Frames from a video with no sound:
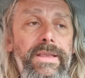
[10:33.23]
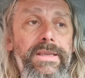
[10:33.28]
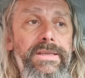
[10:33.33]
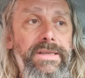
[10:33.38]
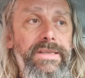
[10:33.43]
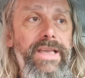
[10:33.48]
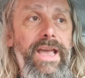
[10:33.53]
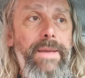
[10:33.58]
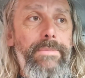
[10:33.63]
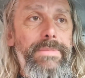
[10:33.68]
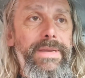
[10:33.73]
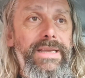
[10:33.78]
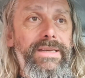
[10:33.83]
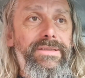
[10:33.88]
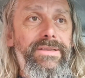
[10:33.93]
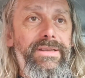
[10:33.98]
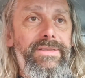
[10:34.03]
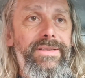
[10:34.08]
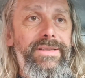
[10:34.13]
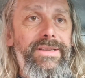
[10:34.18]
So that
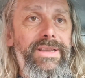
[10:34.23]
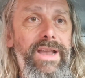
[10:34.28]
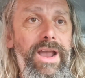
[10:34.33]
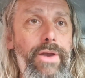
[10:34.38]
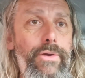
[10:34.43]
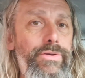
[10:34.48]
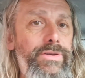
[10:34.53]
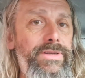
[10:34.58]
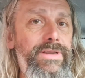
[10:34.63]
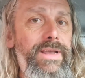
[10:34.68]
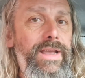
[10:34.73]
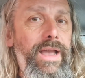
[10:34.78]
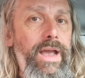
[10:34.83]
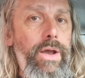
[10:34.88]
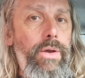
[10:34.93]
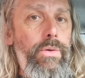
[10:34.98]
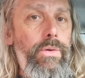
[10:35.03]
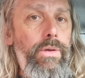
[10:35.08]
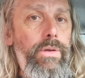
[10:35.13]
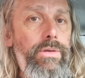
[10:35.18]
means that this car is
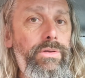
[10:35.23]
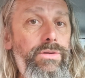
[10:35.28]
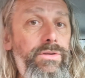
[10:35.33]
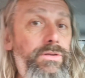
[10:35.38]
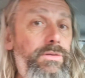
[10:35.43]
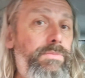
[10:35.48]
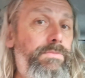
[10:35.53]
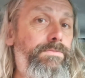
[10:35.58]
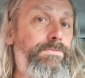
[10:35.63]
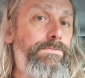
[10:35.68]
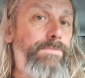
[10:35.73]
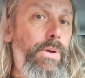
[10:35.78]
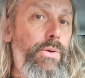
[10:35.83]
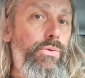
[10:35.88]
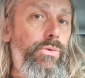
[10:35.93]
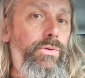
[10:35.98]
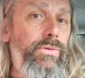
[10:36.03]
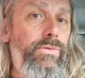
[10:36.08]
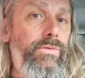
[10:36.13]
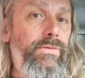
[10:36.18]
now
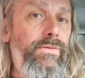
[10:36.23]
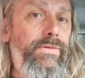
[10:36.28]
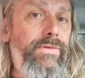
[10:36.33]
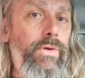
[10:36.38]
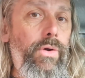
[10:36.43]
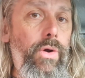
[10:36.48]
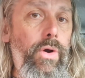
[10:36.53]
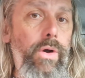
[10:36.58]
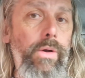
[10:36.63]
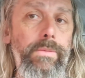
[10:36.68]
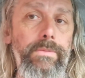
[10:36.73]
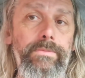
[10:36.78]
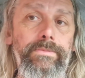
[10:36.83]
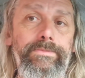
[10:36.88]
spoken for.